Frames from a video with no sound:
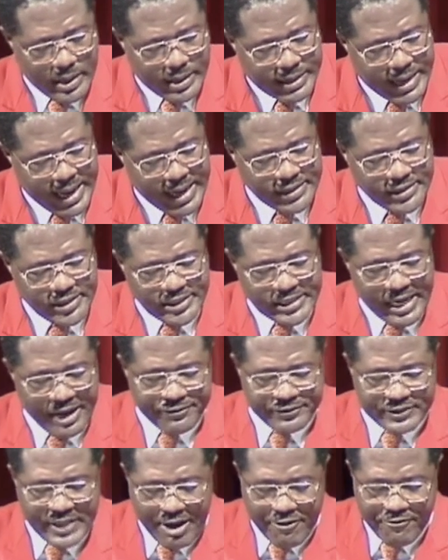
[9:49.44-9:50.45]
Then
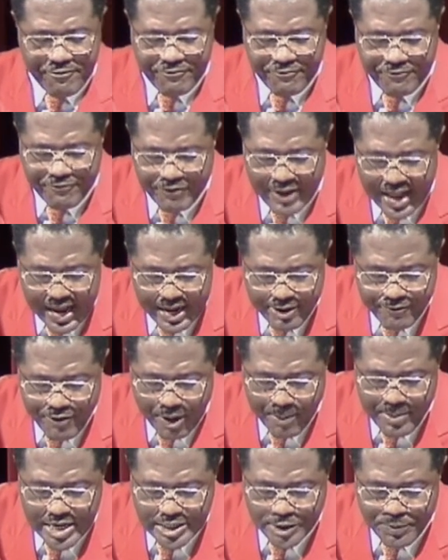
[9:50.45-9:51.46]
Jephthah fled
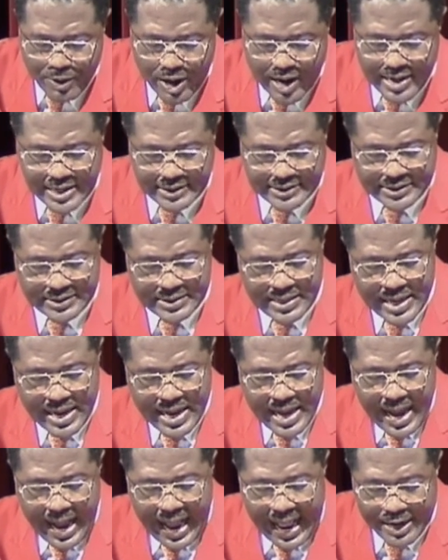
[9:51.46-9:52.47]
from his brothers
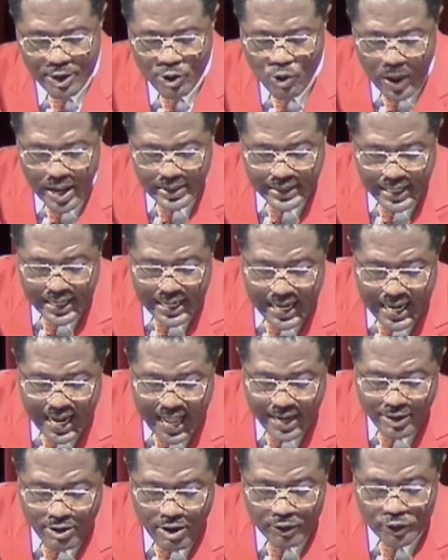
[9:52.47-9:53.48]
and dwelt in a
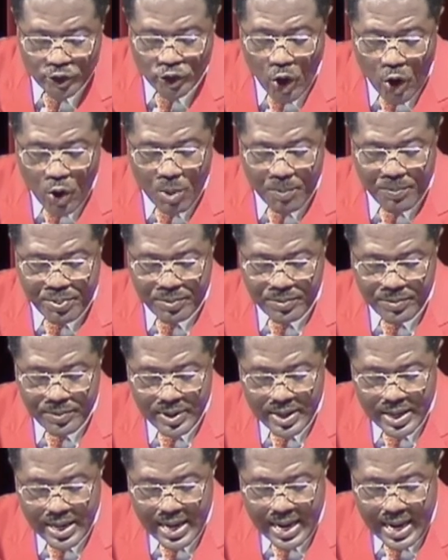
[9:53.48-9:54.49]
land of Tob,
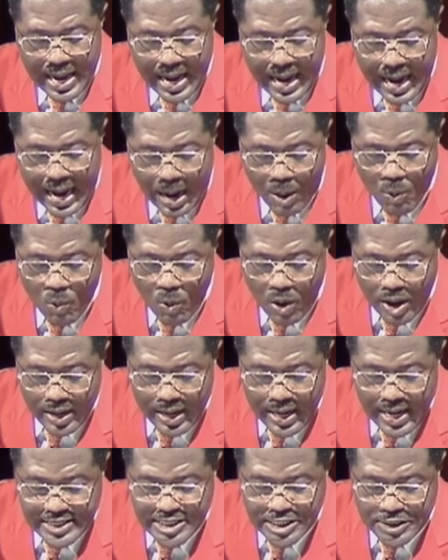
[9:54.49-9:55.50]
and
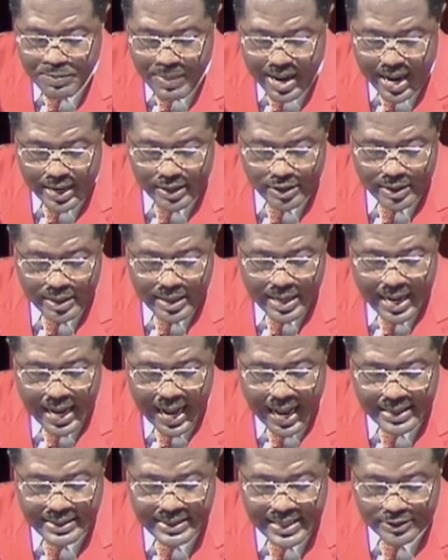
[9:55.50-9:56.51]
worthless men
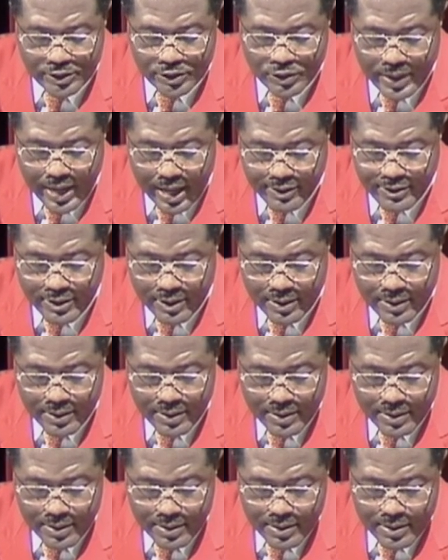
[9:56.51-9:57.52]
handed together
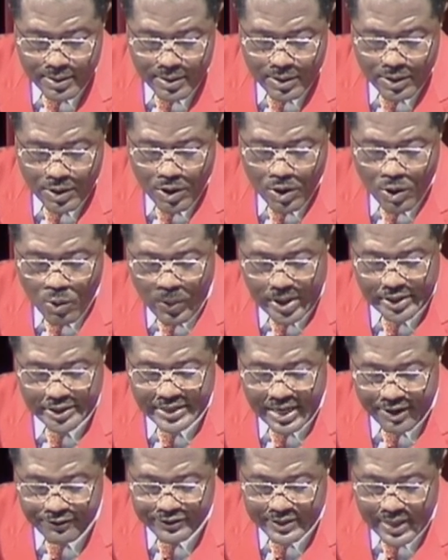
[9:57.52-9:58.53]
with
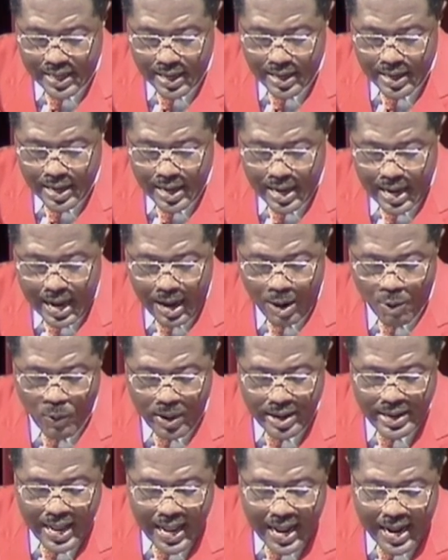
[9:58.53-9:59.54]
Jephthah and
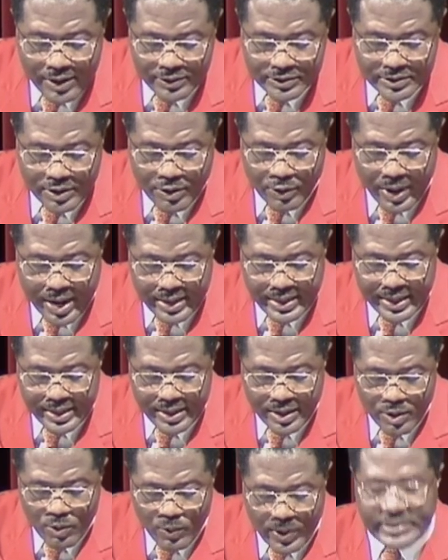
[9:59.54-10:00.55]
went out
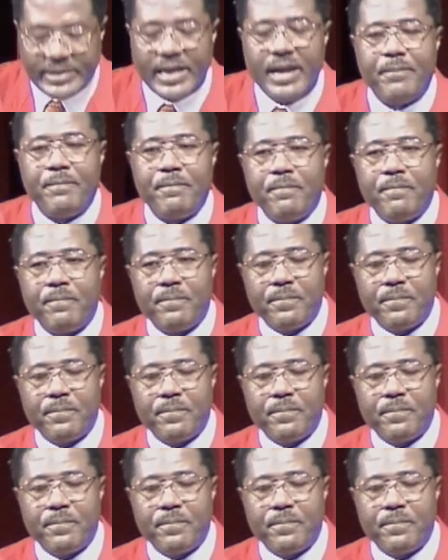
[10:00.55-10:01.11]
raiding with him.